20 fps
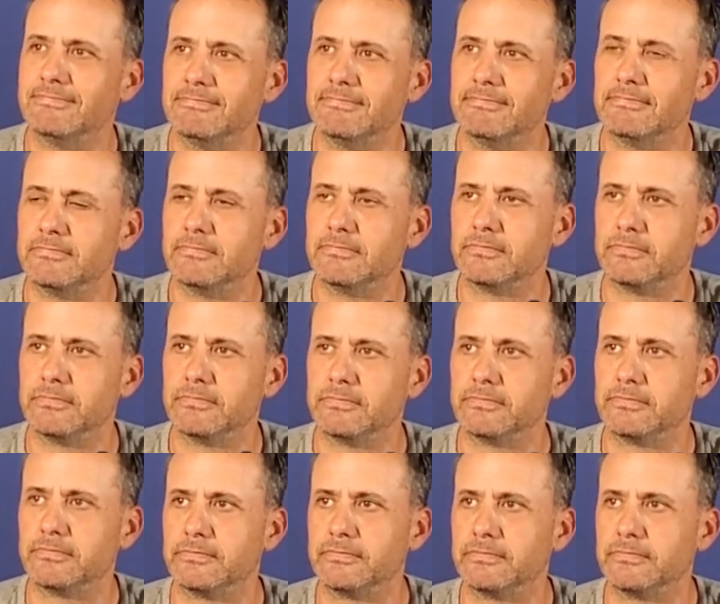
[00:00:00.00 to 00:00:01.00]
Seems
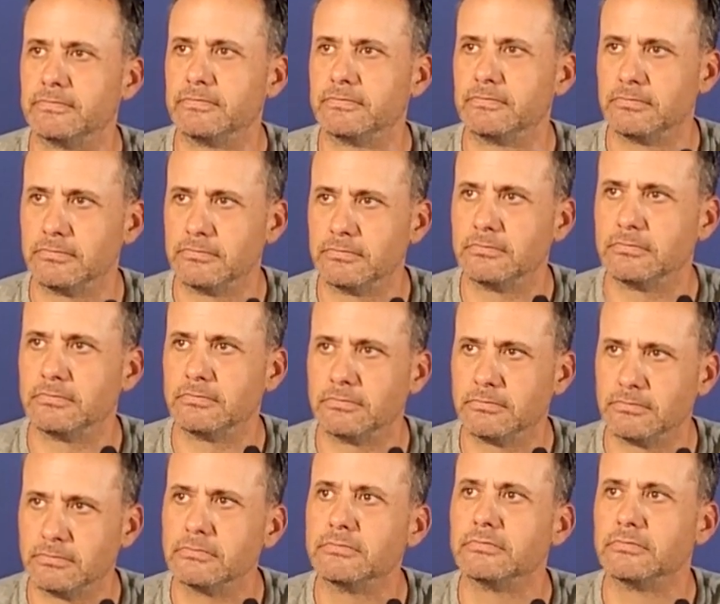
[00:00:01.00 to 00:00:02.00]
like he's
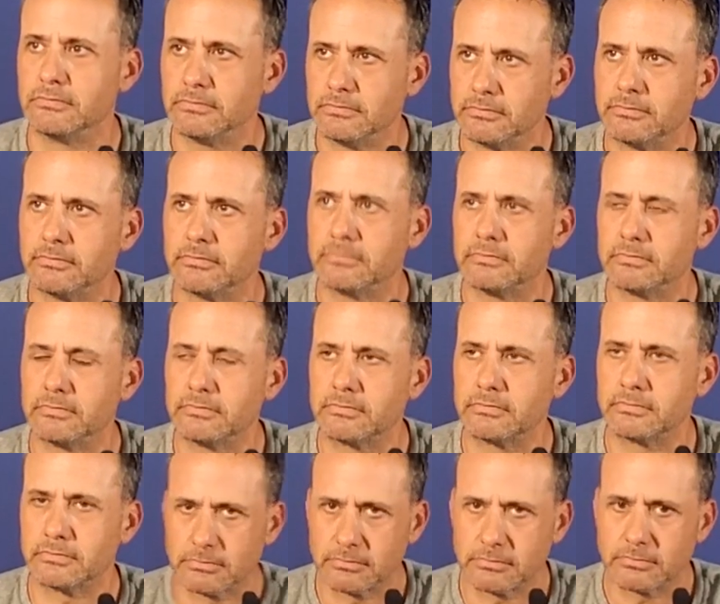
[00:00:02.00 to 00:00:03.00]
emerged as one of your top
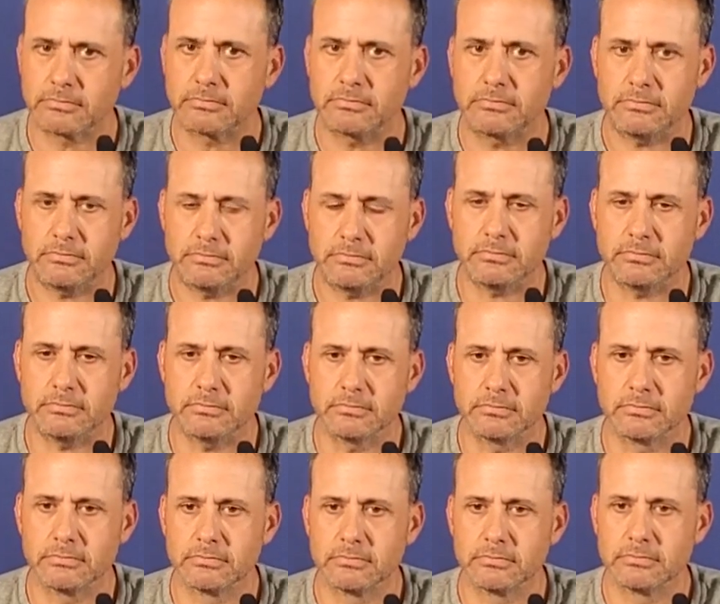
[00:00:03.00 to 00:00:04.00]
special teams guys.
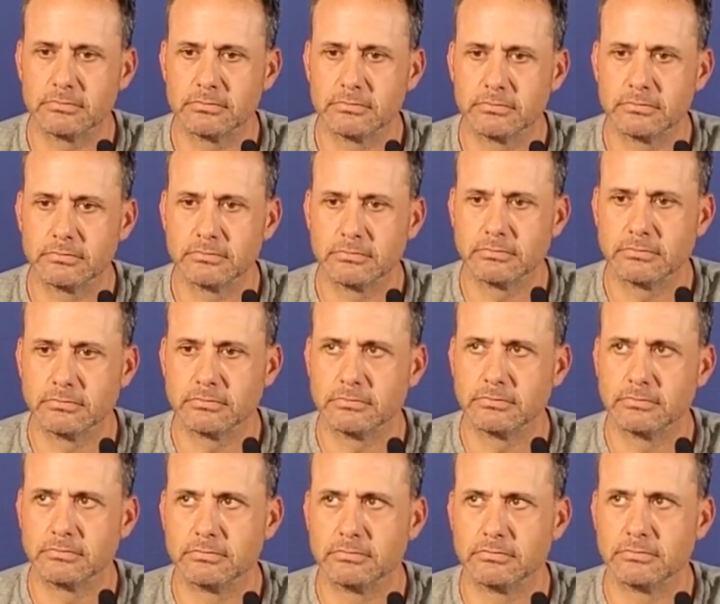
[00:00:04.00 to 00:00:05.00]
Played a little bit of
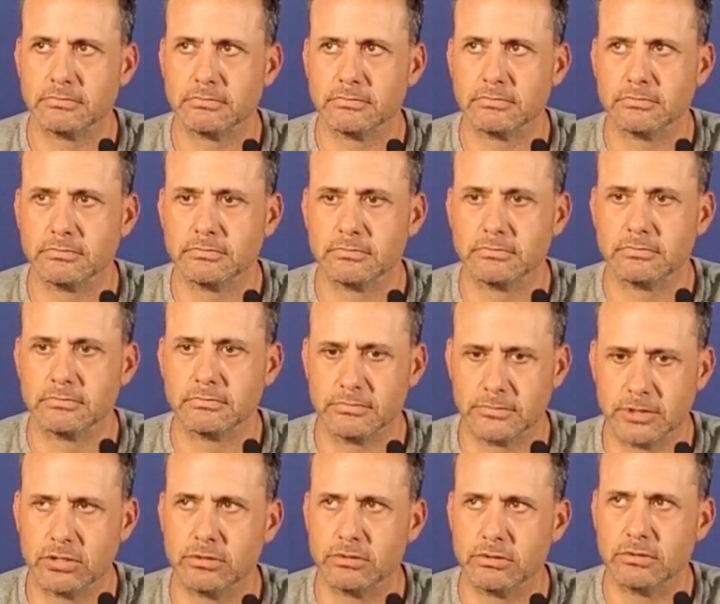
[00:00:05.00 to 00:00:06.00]
defense. Can
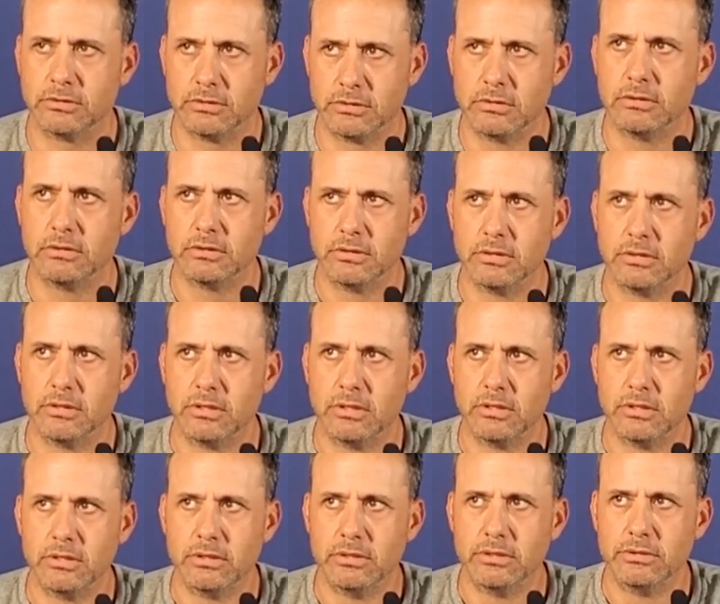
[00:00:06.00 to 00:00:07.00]
you just kind of talk about
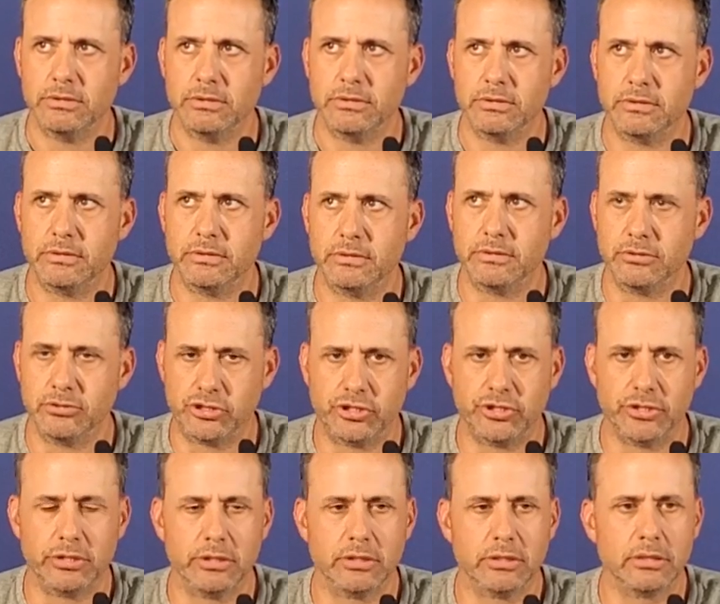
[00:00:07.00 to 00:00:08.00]
his development here?
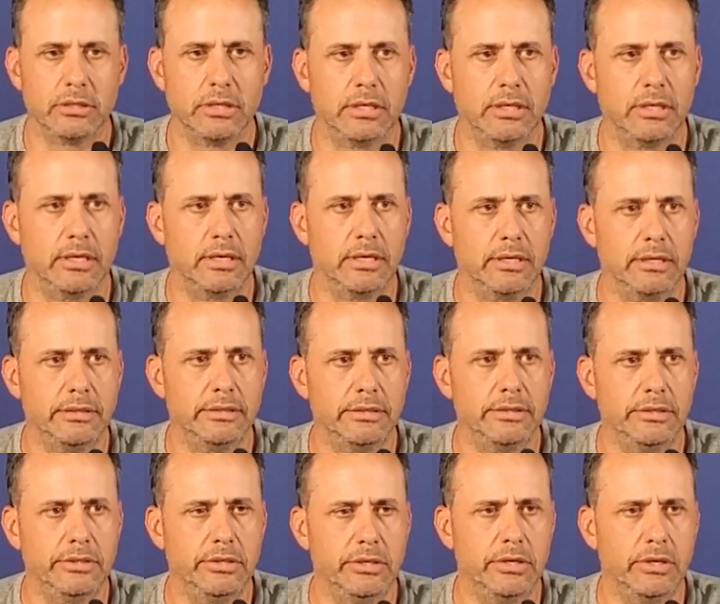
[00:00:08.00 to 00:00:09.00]
Sure.
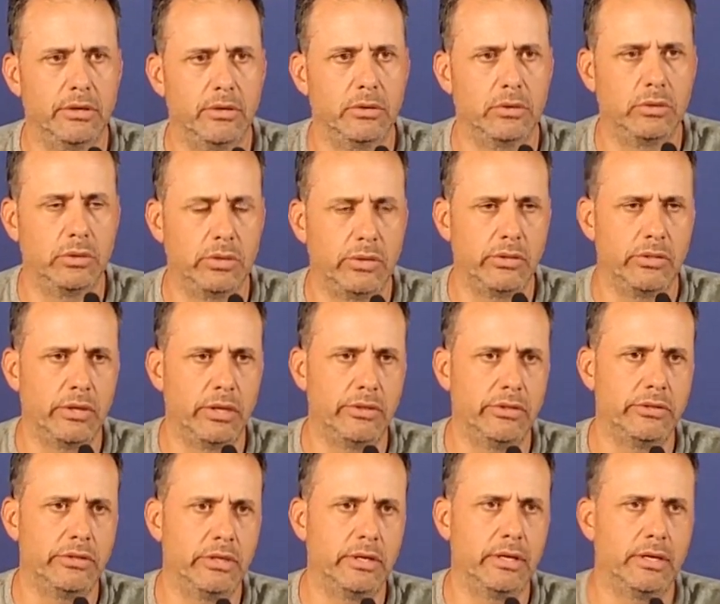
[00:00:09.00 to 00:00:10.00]
You
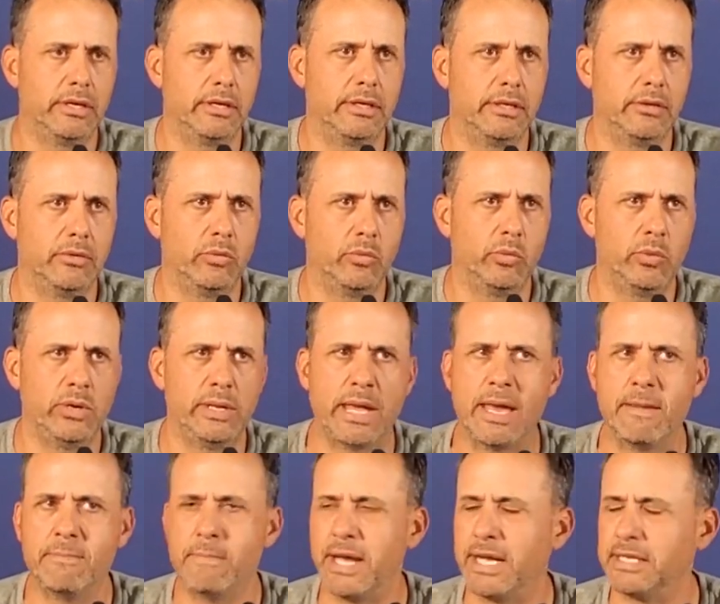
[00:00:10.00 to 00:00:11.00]
know, we
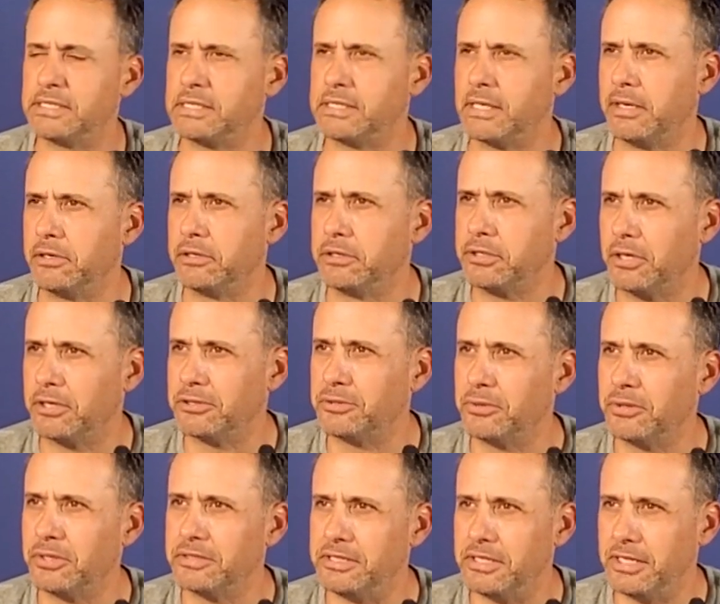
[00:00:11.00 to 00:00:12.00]
had Matt Slater talk
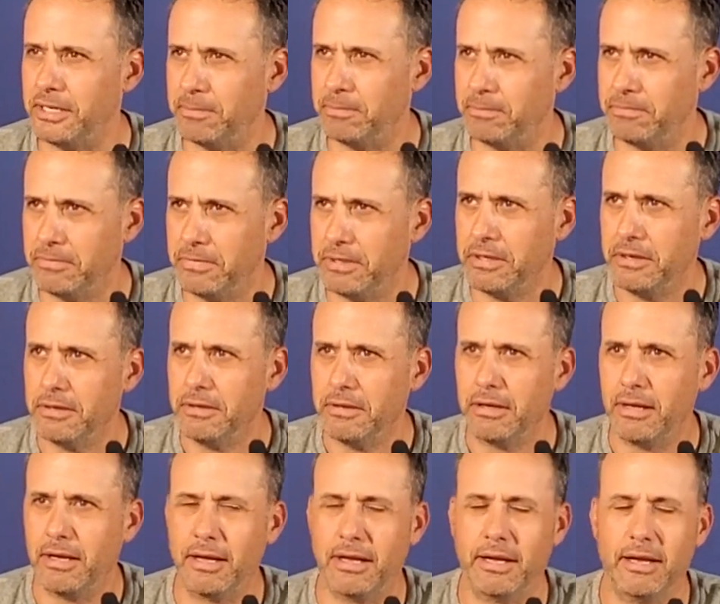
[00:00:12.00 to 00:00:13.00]
to our team
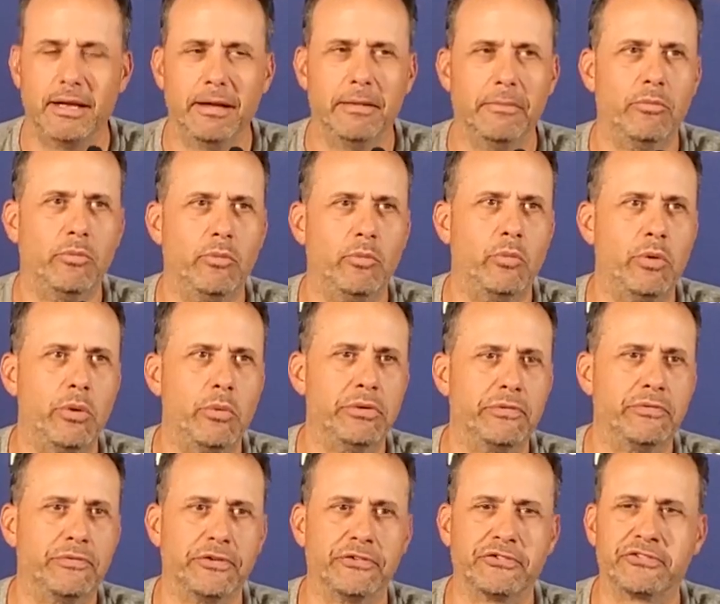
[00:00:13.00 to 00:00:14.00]
when
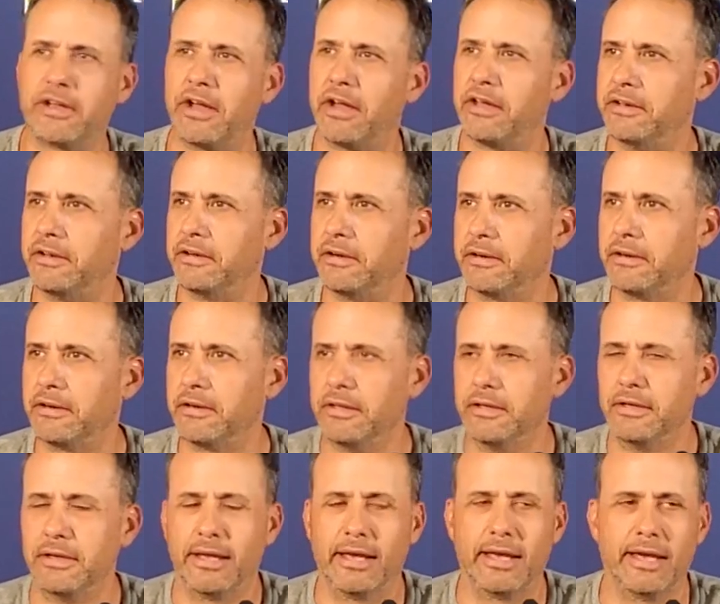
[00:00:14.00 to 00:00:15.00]
we first got here,
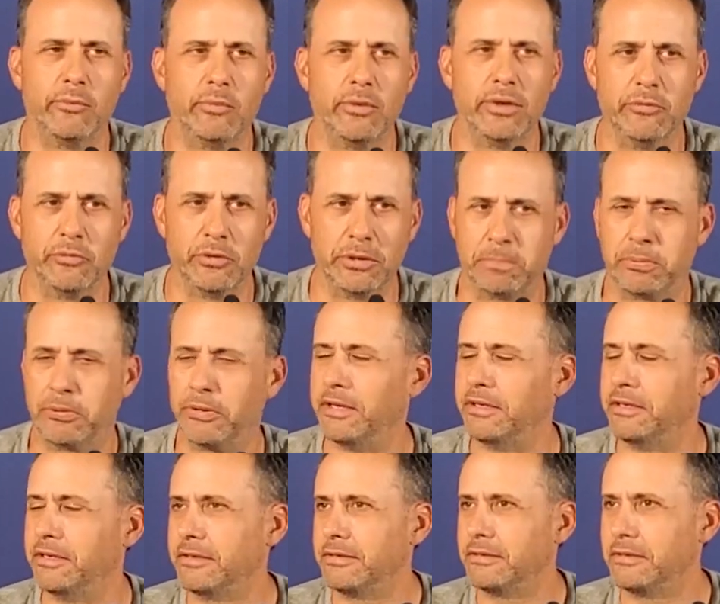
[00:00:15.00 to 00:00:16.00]
and we
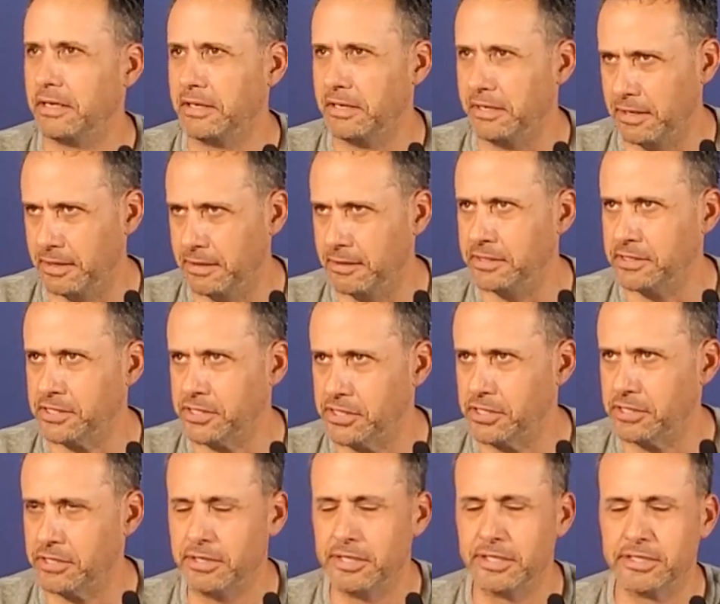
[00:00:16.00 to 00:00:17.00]
replayed it again
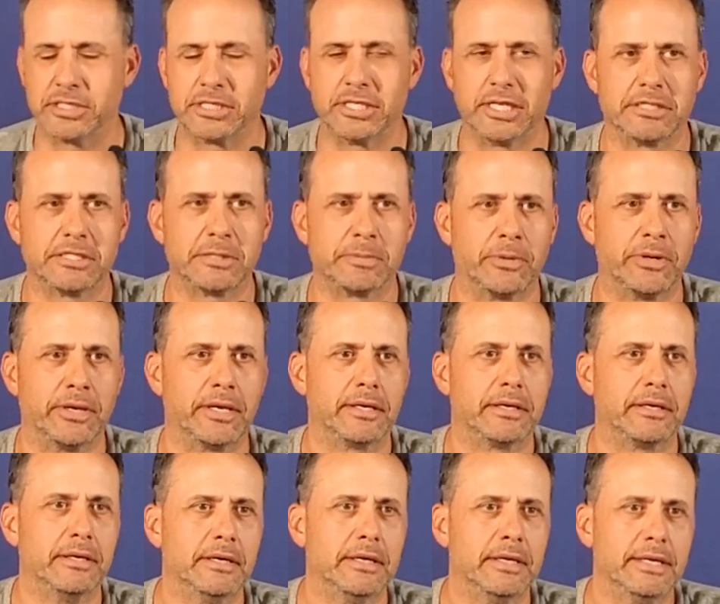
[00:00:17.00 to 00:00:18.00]
this spring.